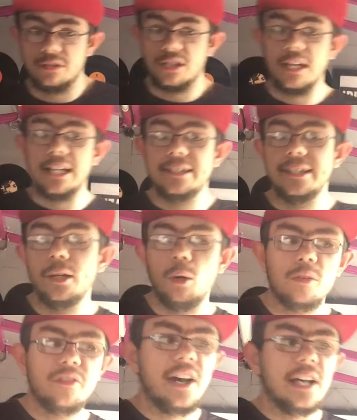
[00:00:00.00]
was like the
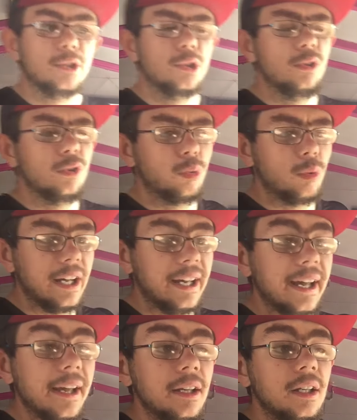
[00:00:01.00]
old-fashioned
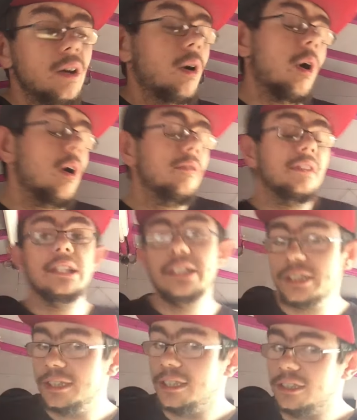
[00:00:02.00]
way of
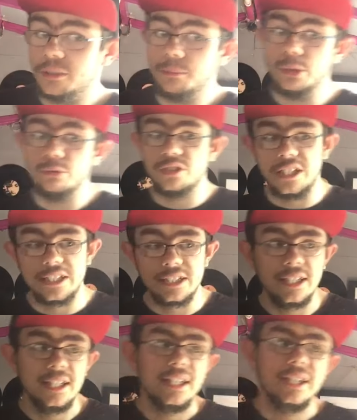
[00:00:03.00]
listening to music
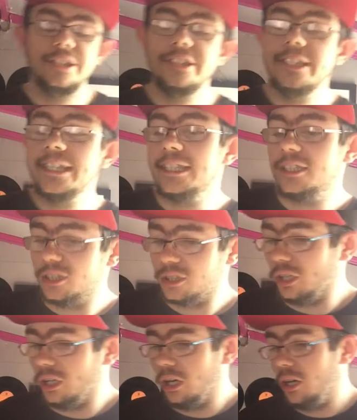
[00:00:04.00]
years
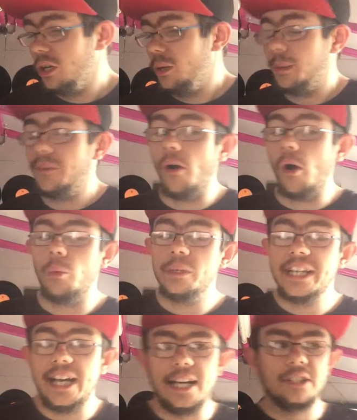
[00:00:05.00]
ago, before we
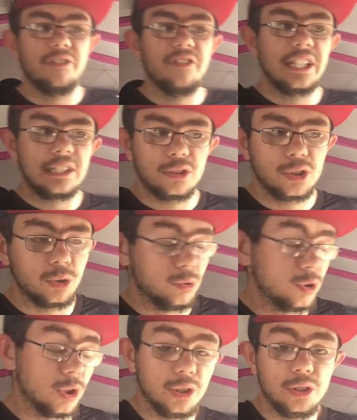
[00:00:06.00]
had things
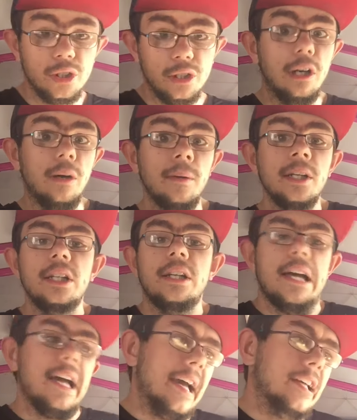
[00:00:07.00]
such as,
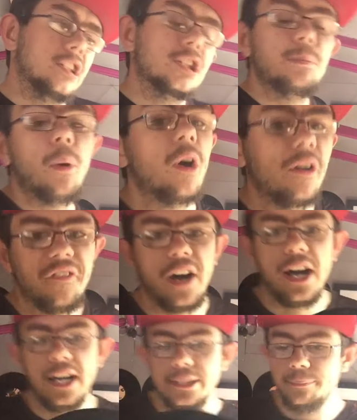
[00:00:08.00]

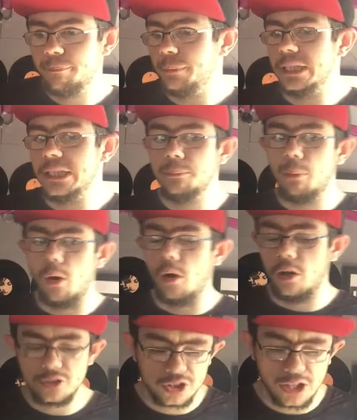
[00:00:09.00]
Spotify,
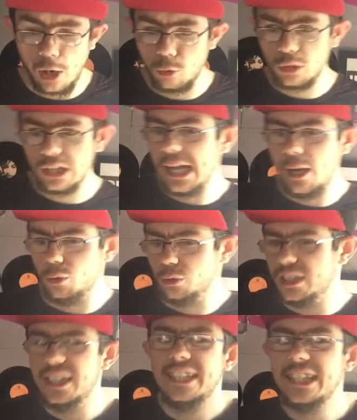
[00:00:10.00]
Beatport, SoundCloud,
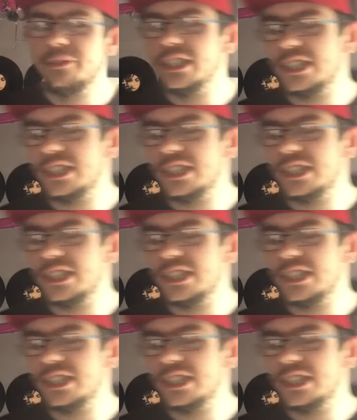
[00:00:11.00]
even